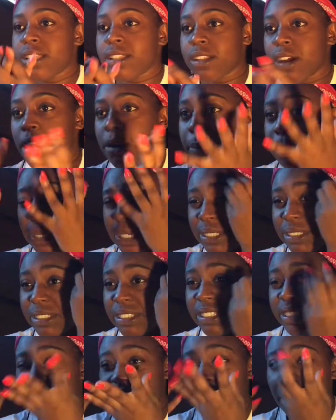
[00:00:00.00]
I start putting
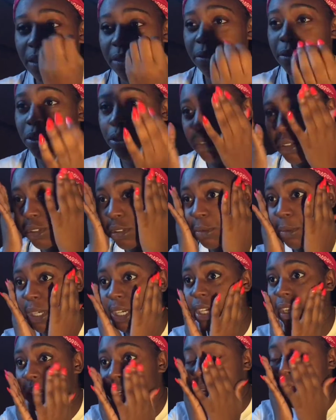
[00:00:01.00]
stuff onto
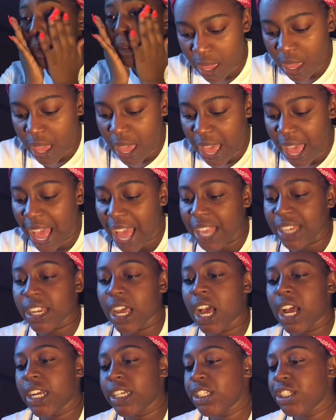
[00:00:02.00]
it, And
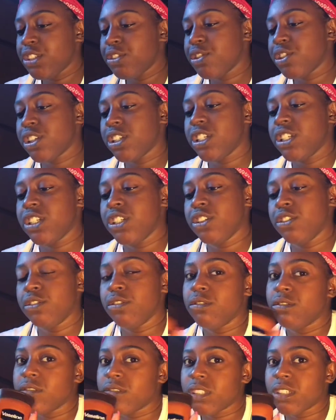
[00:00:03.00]
I usually
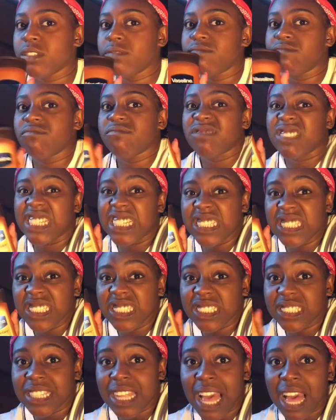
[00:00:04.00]
use
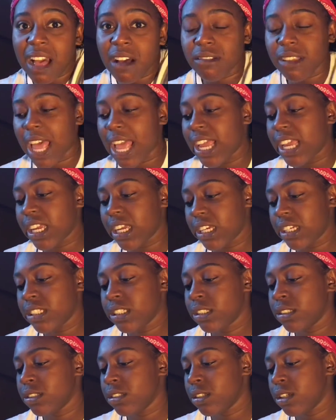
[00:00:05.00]
this now. It
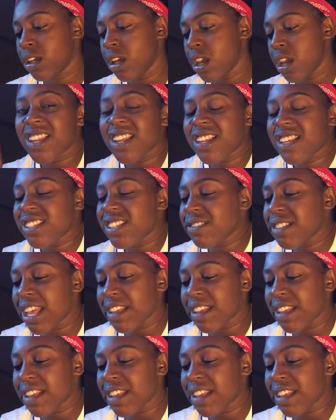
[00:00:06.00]
doesn't